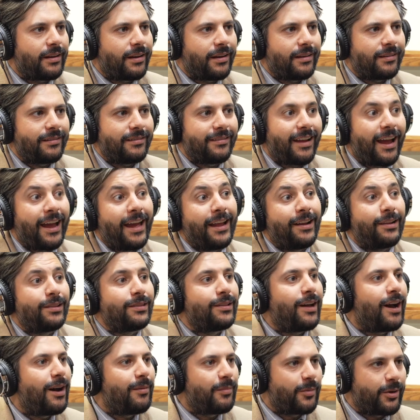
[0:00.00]
I had a
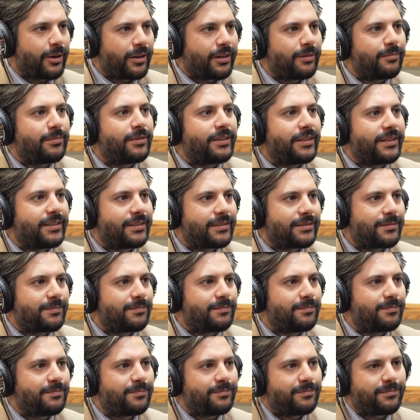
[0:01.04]
lot more complaints
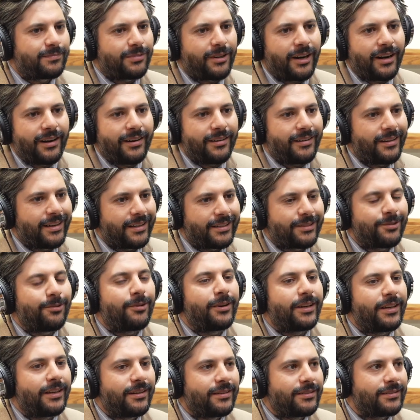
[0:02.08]
prior to like
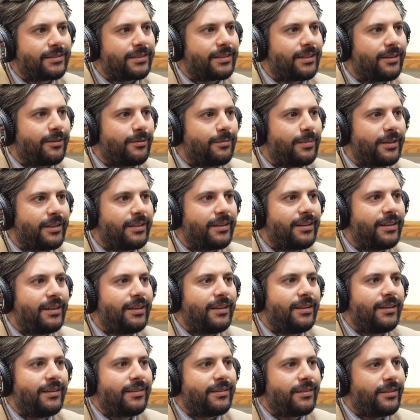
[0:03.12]
20 years ago, but
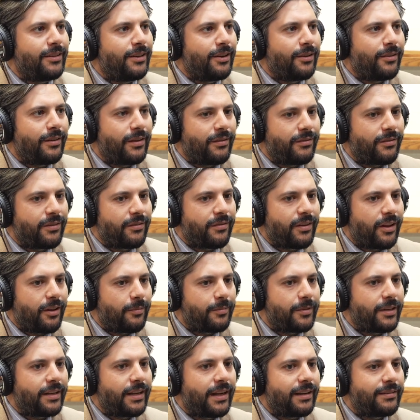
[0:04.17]
you know, they've
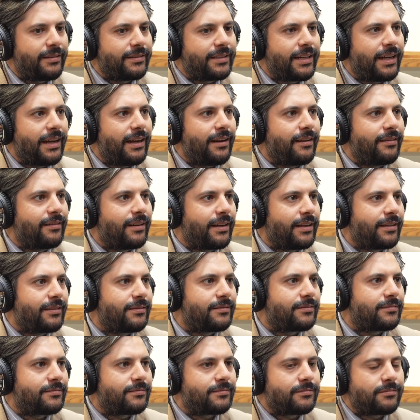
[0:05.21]
developed a downtown. Like,
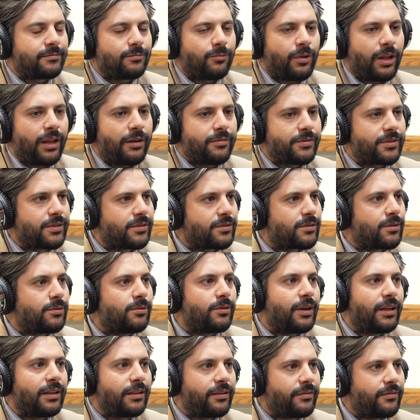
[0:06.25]
while I was in school,
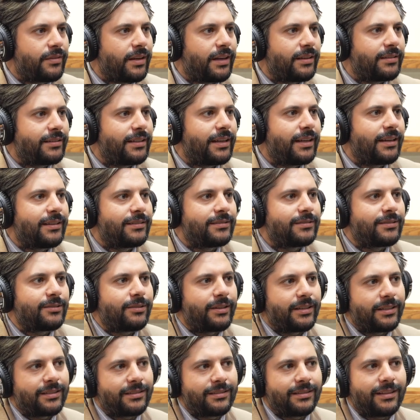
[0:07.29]
I lived downtown, so
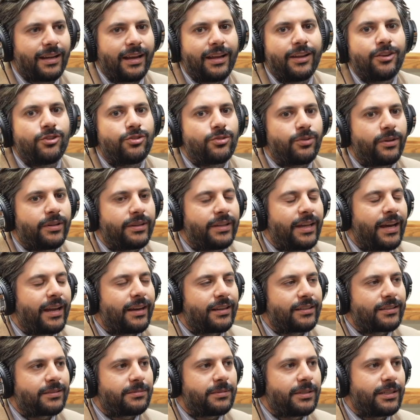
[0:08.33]
I enjoyed that
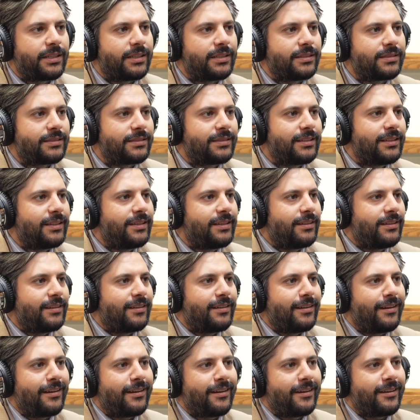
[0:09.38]
experience.
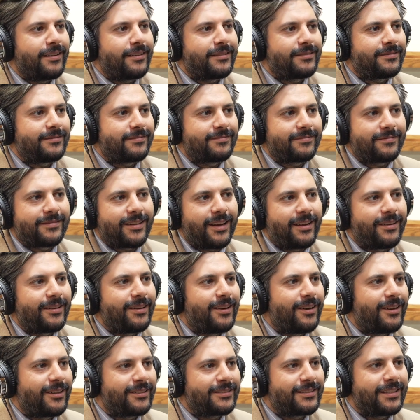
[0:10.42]
Got
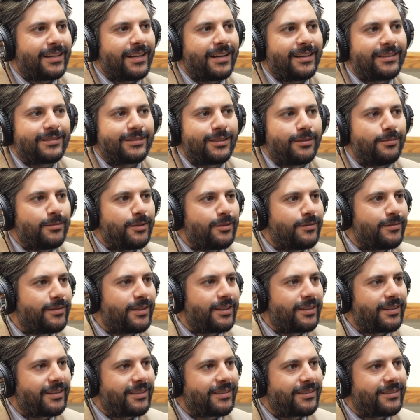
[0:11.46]
dogs now, so I moved to
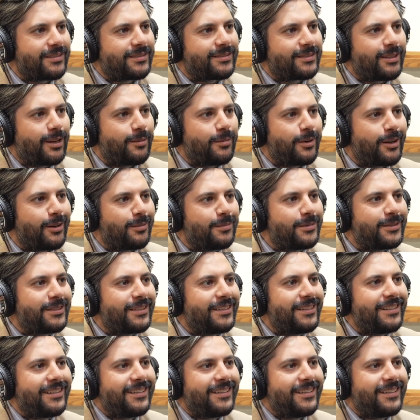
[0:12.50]
the suburbs.